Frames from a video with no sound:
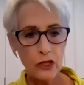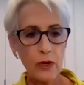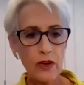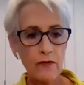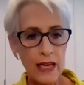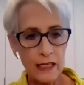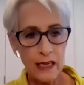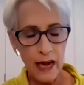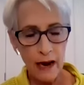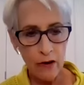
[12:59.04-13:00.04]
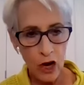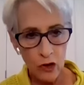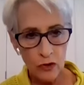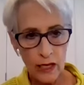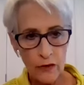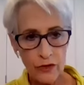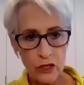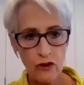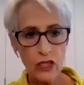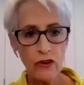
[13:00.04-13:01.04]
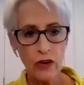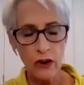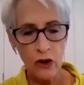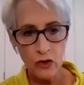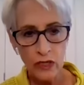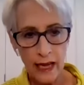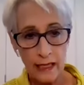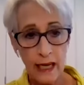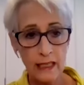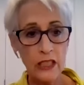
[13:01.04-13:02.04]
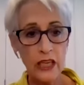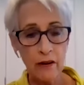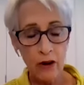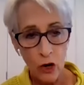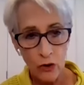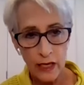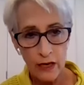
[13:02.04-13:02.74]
to invest in our own infrastructure, in our own technology, our own